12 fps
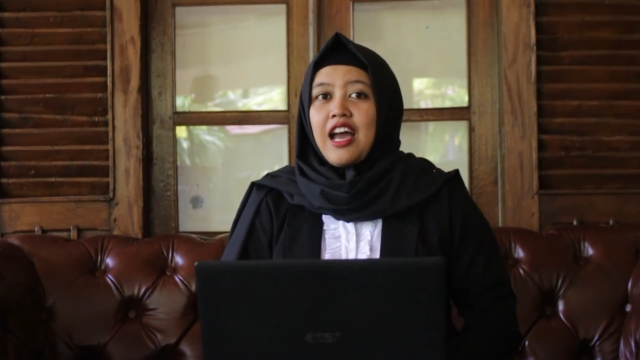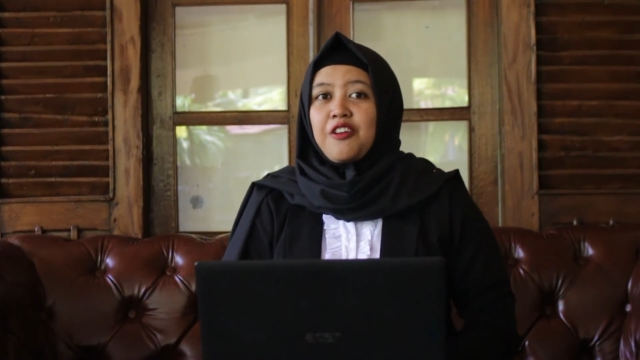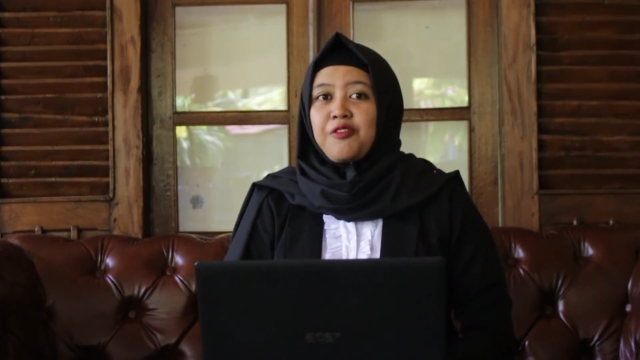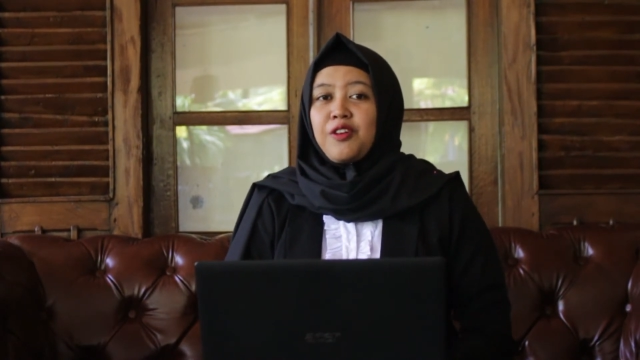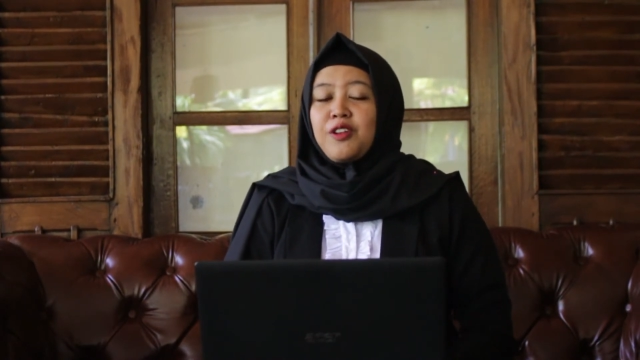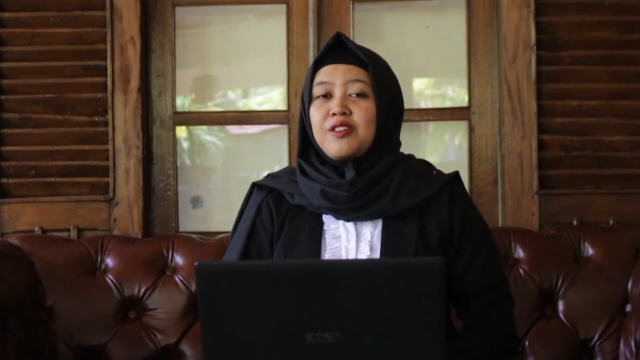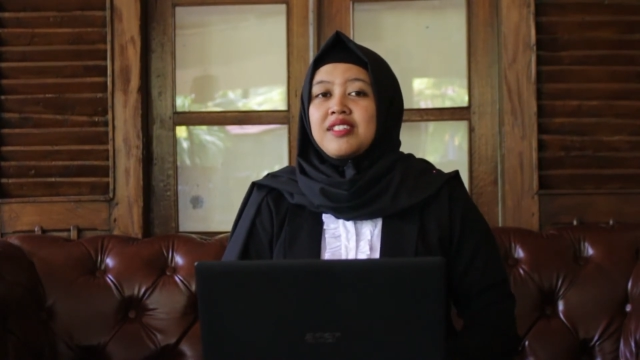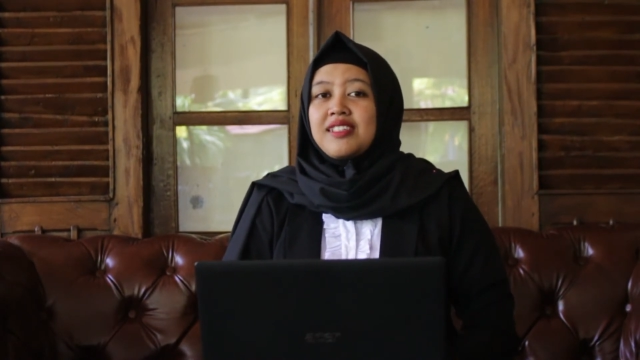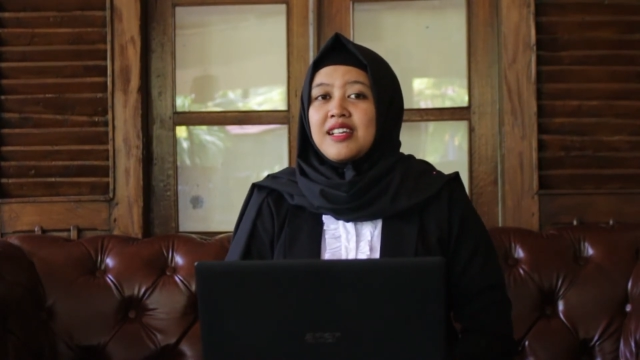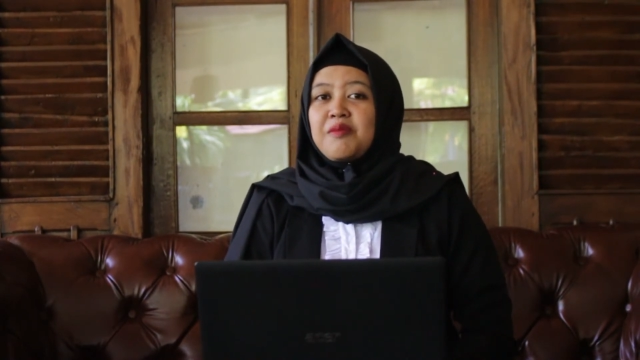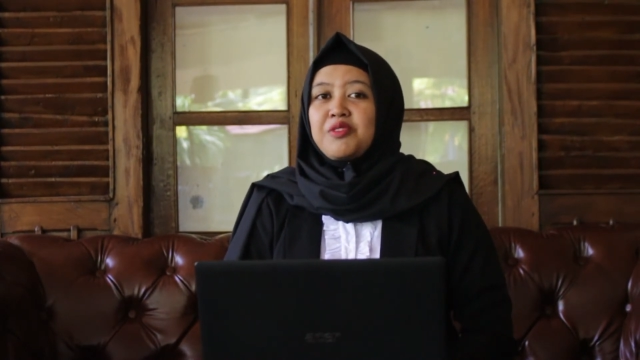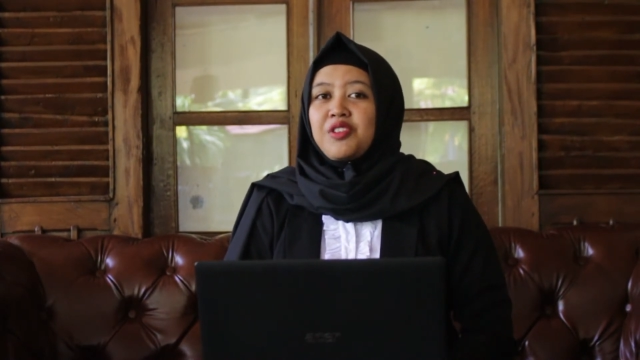I follow
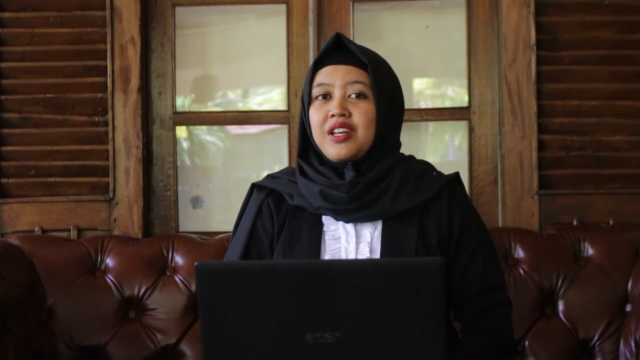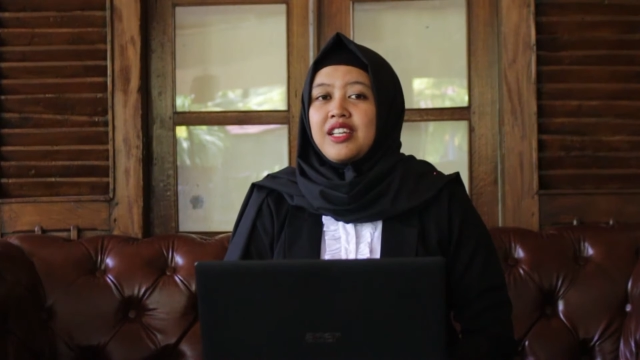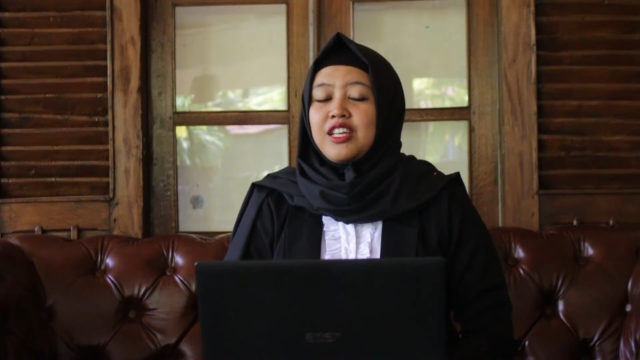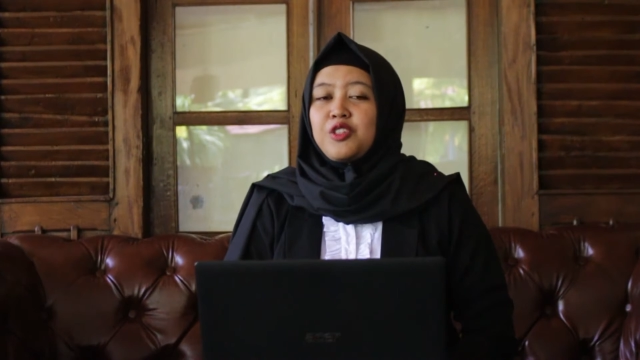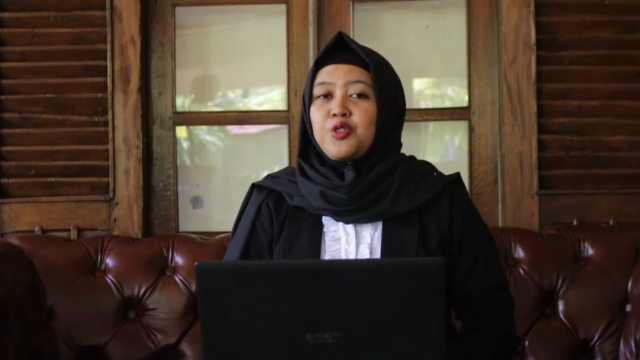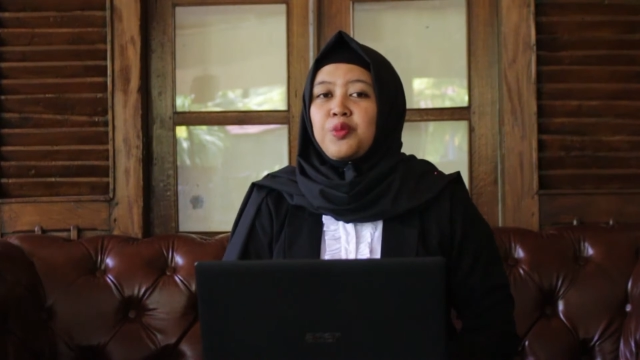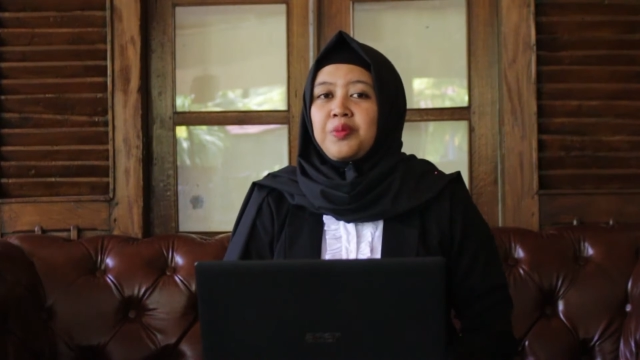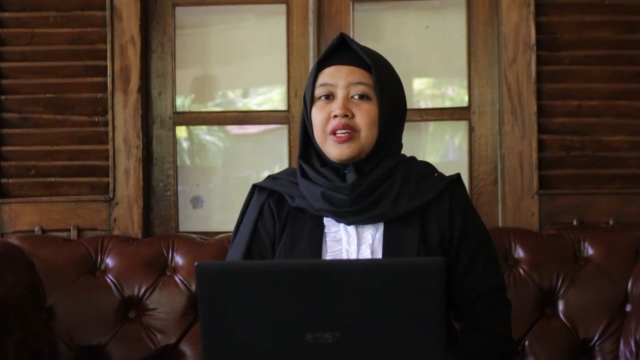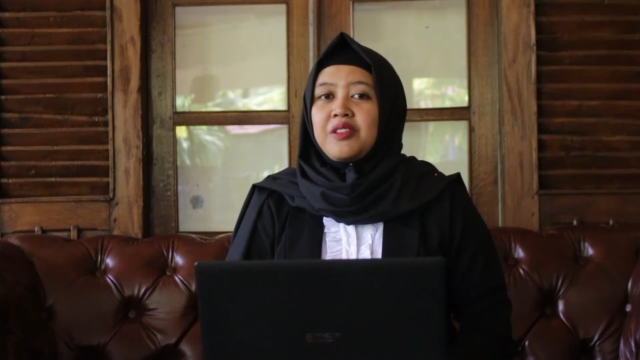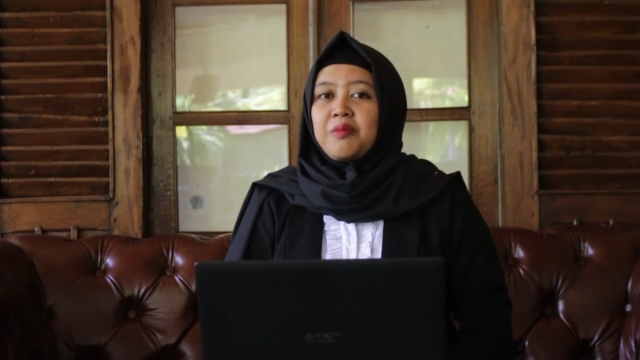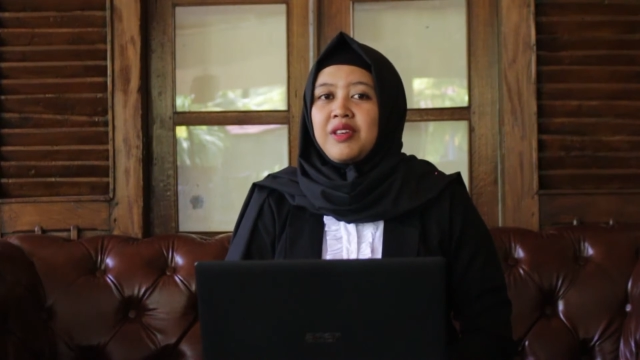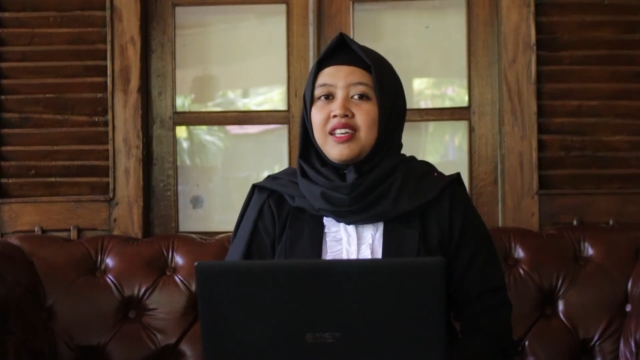some training to
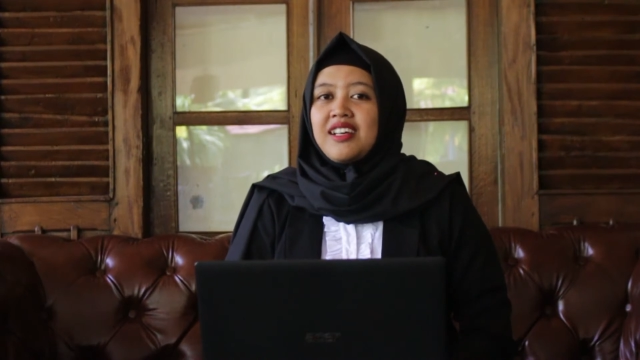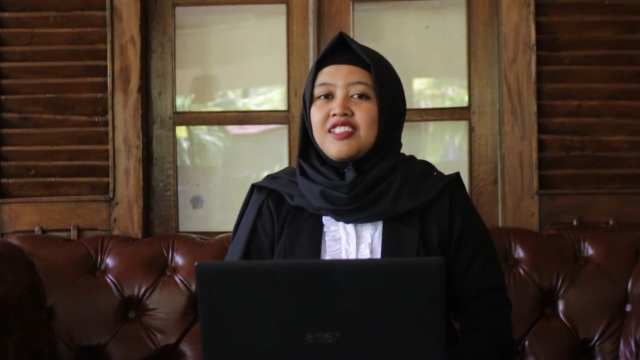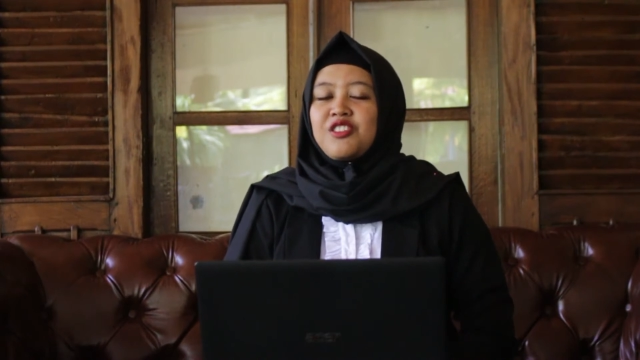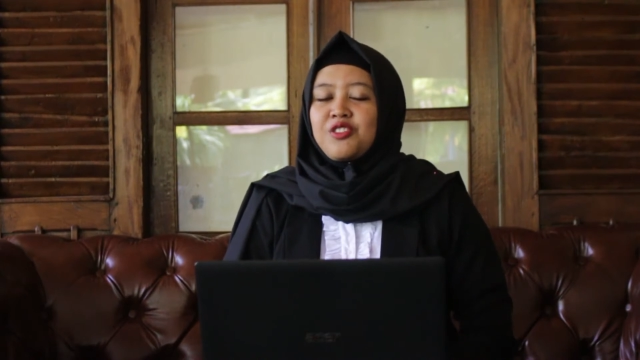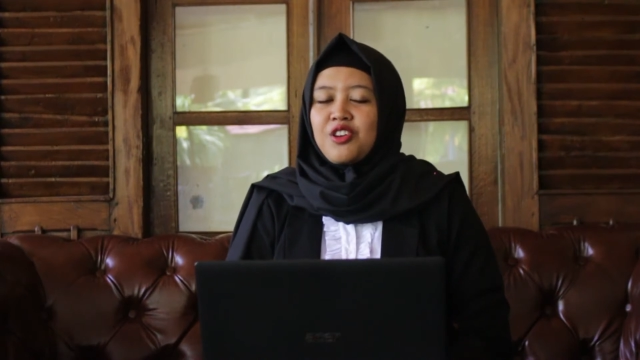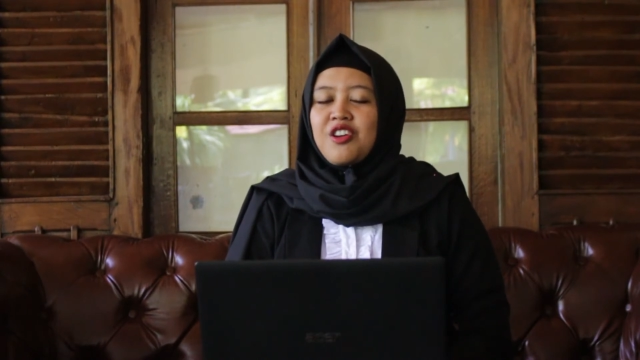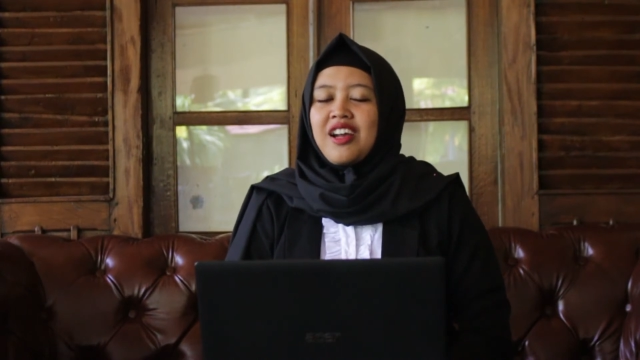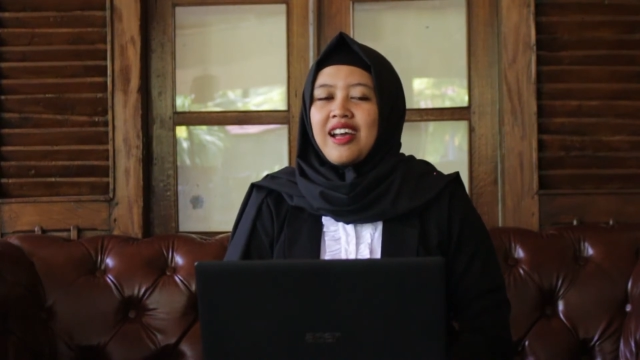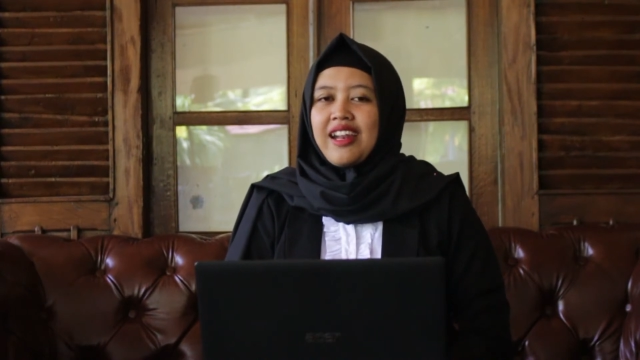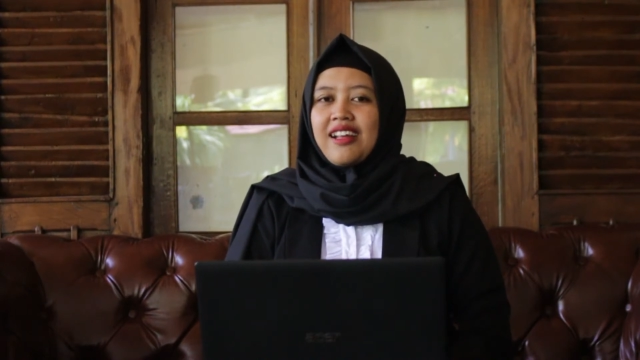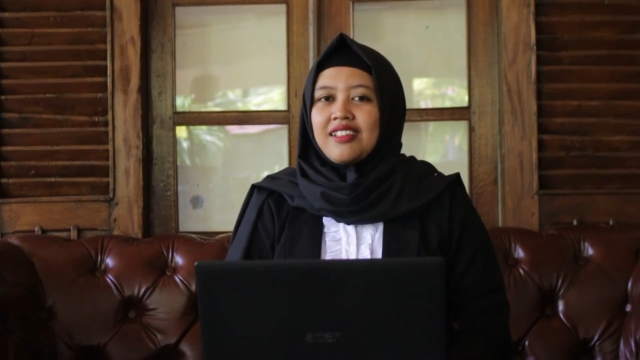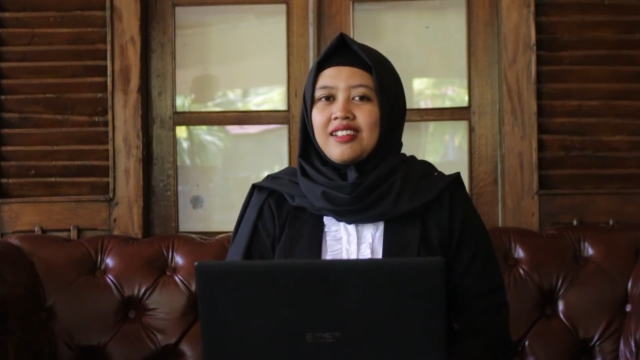build me a
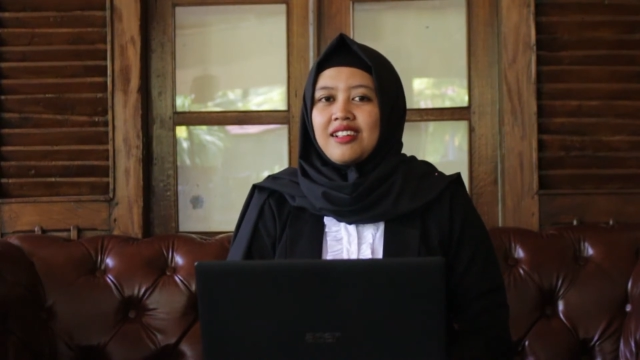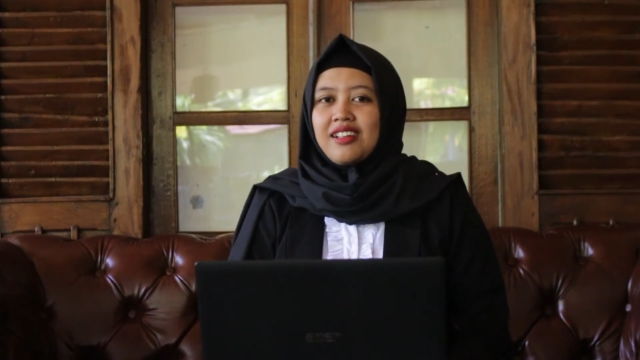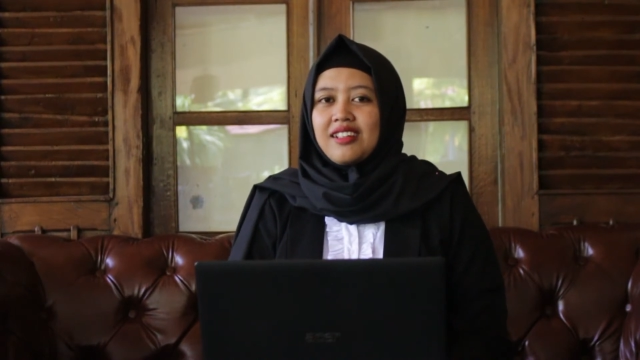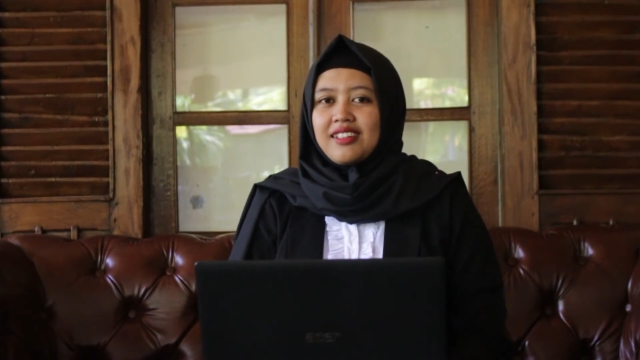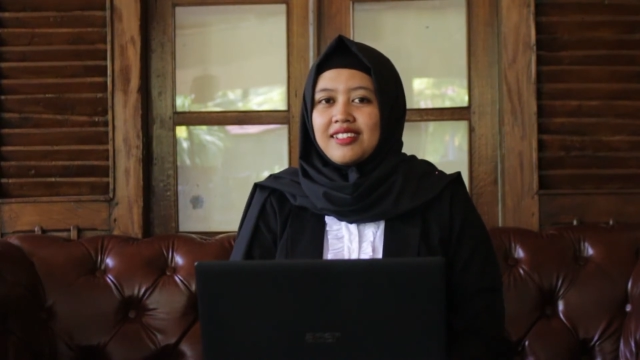strong character.